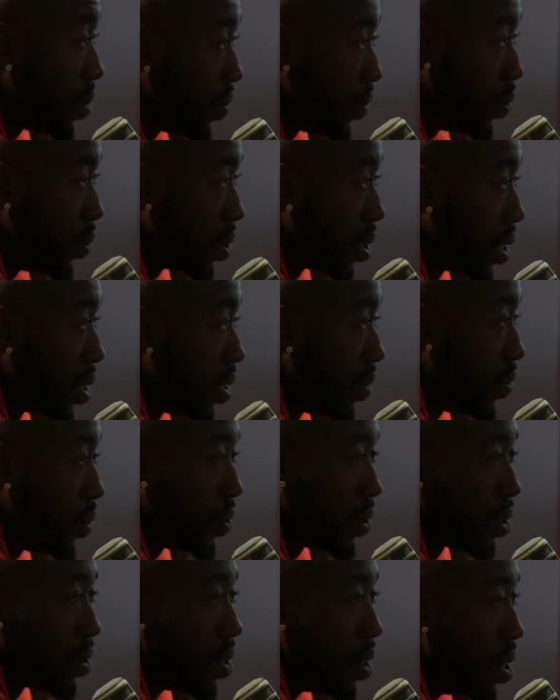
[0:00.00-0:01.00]
The
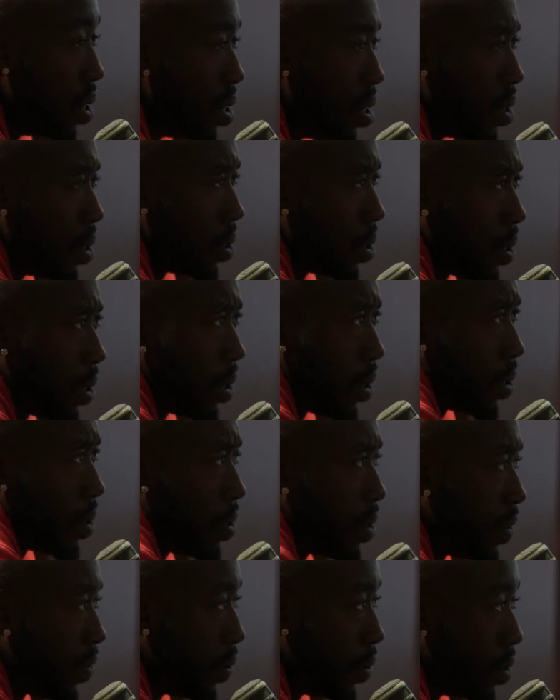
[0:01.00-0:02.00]
merch game is
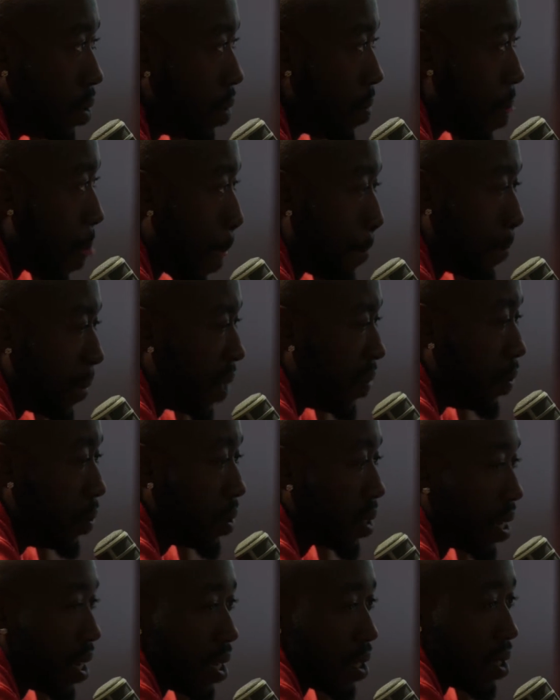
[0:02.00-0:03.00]
insane. If you
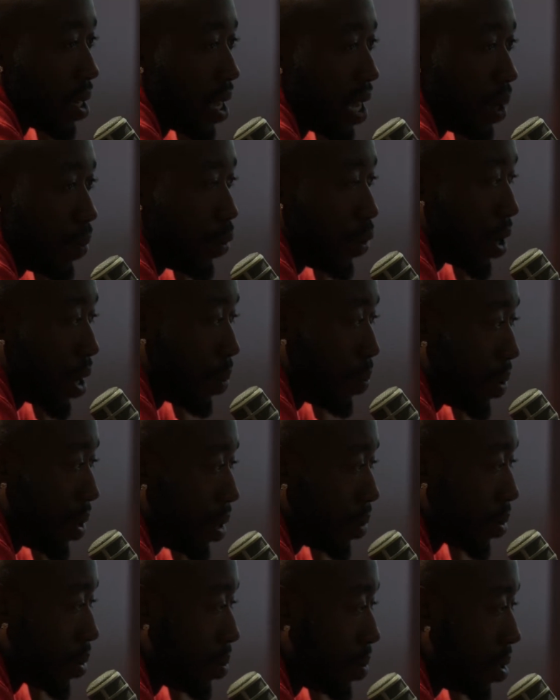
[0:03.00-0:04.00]
say his name, you got to pay
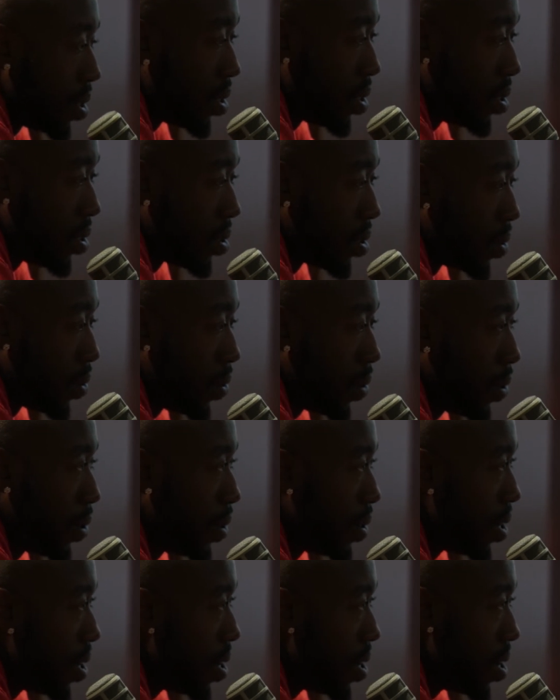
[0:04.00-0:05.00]
him some money. So
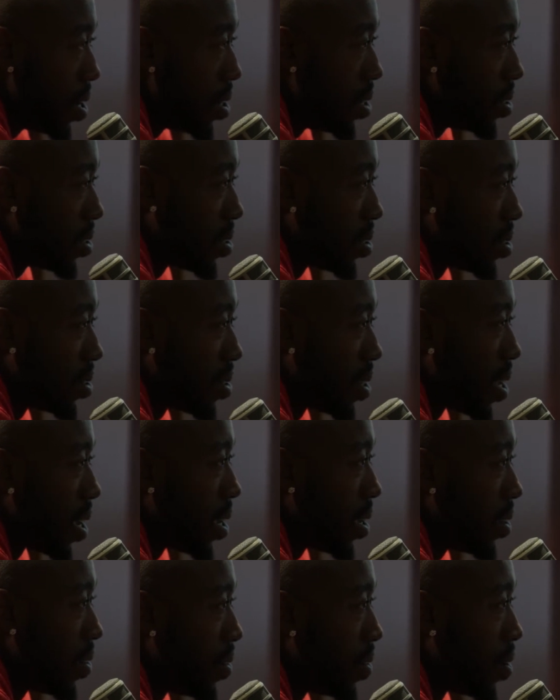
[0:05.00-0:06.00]
it's just
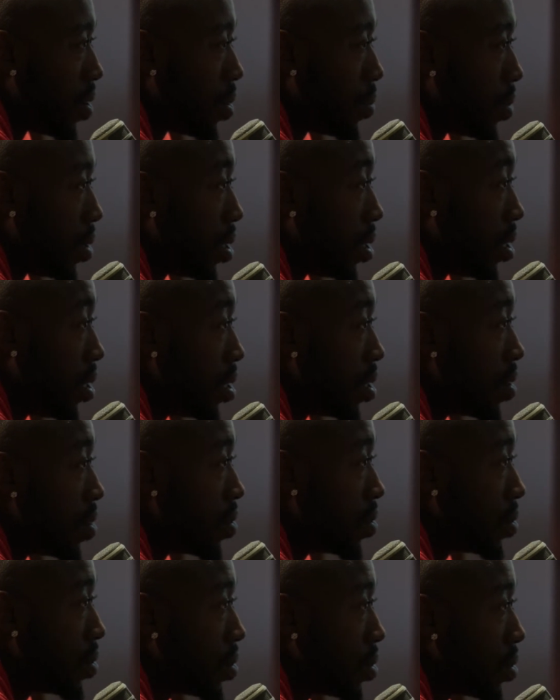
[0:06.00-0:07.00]
like, he
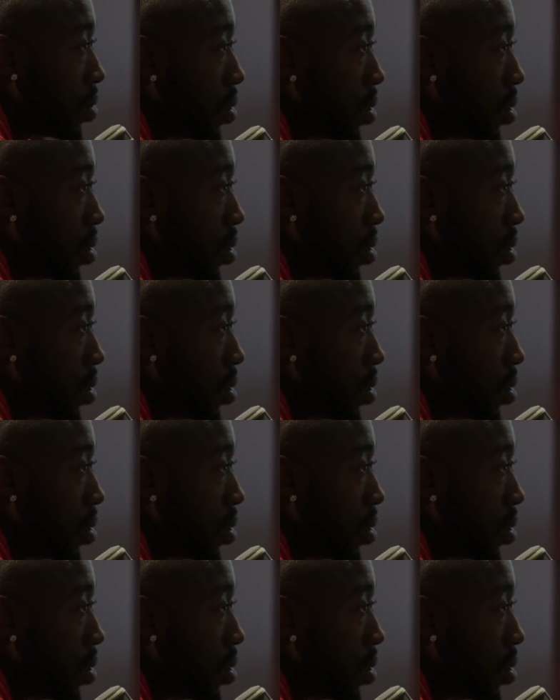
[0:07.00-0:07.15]
knows,